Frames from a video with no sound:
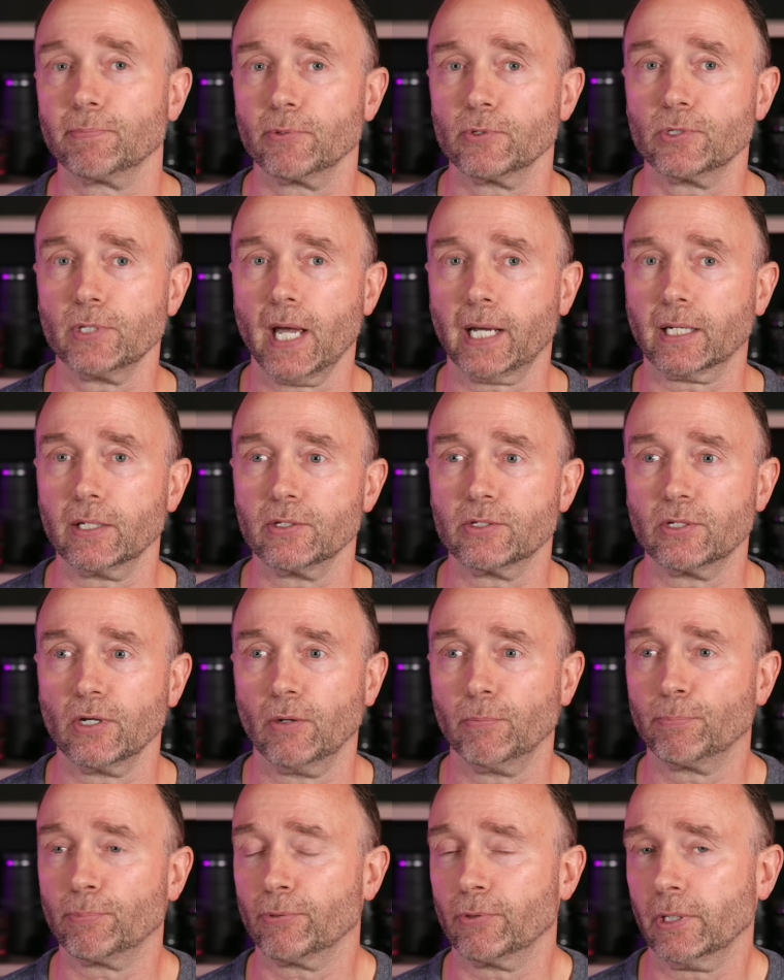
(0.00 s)
per second,
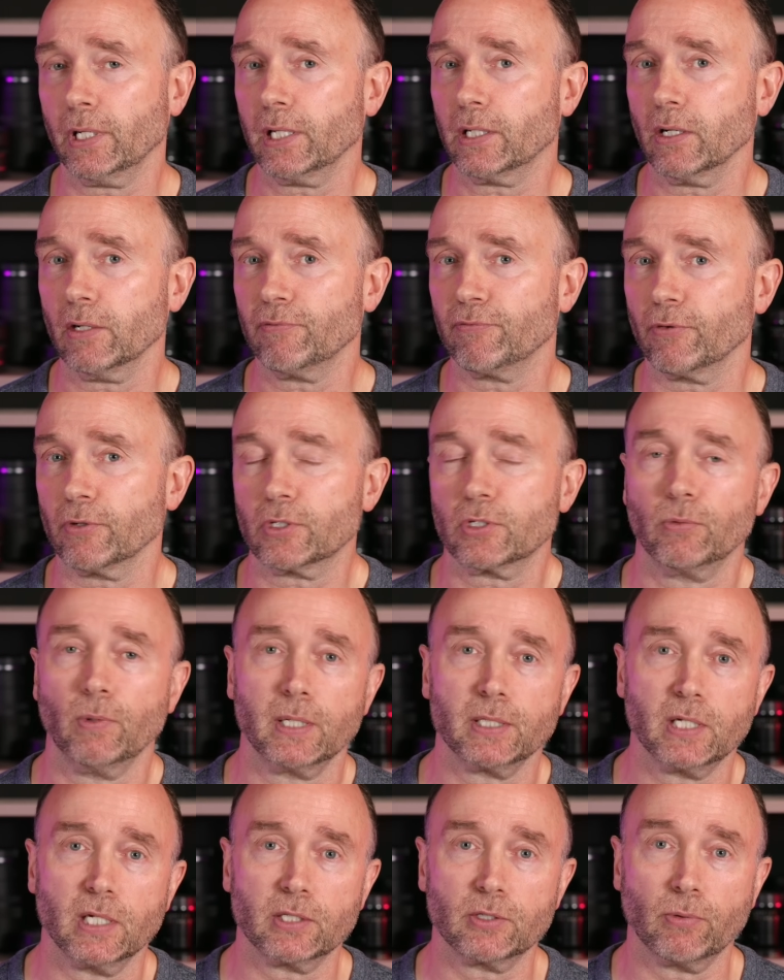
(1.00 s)
so pretty good for
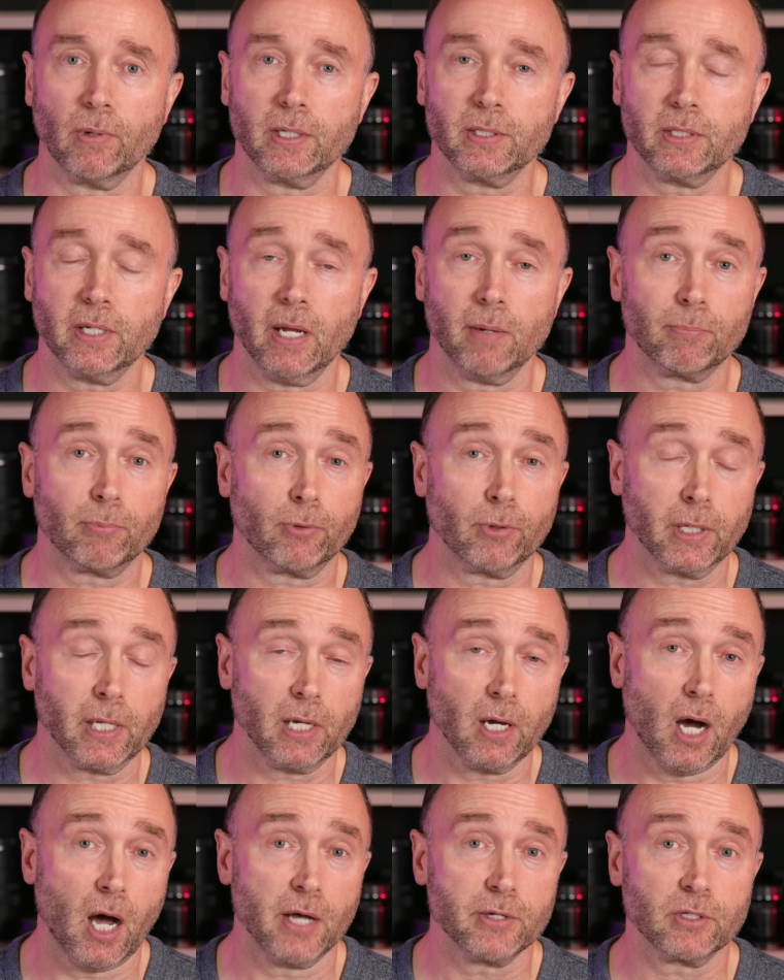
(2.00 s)
2020 and
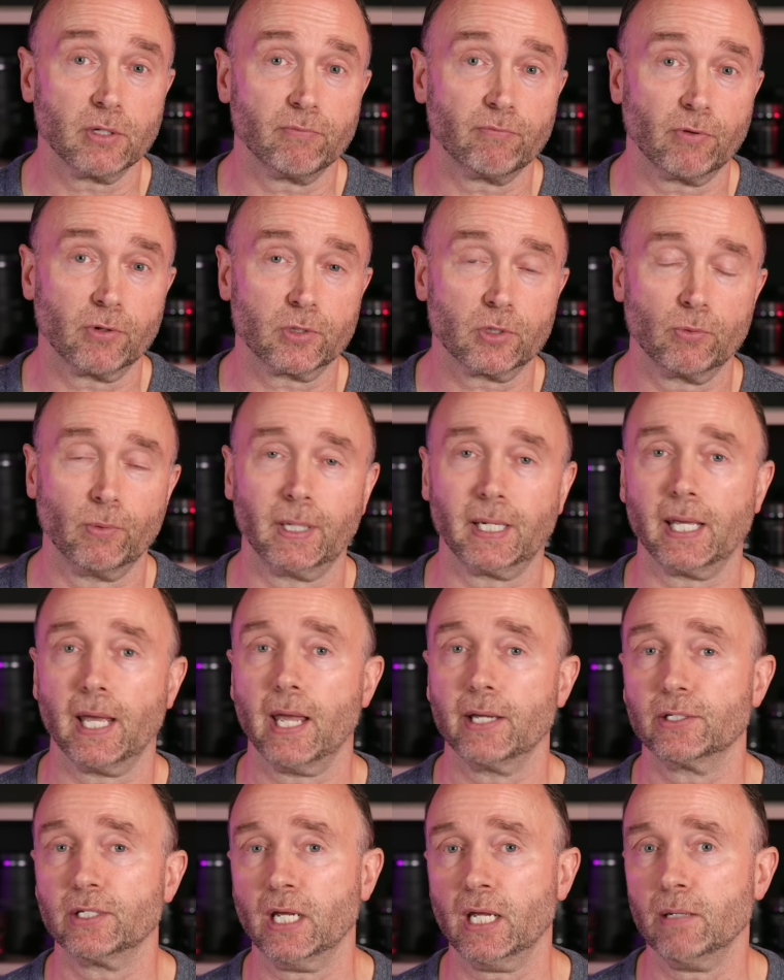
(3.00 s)
pretty awesome for
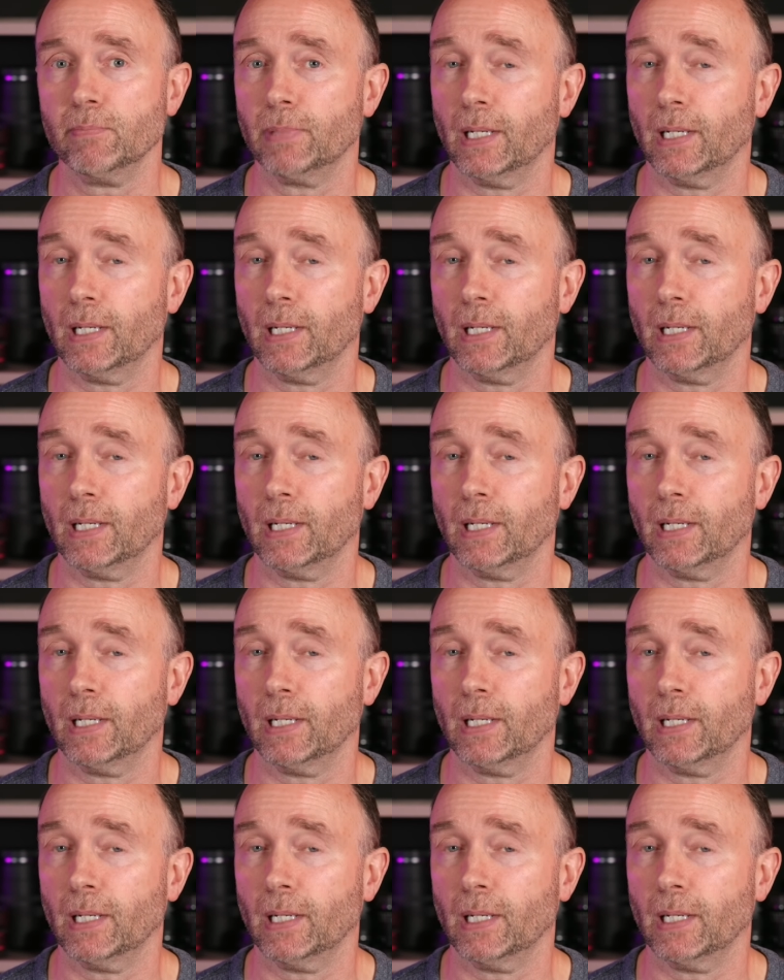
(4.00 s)
2018,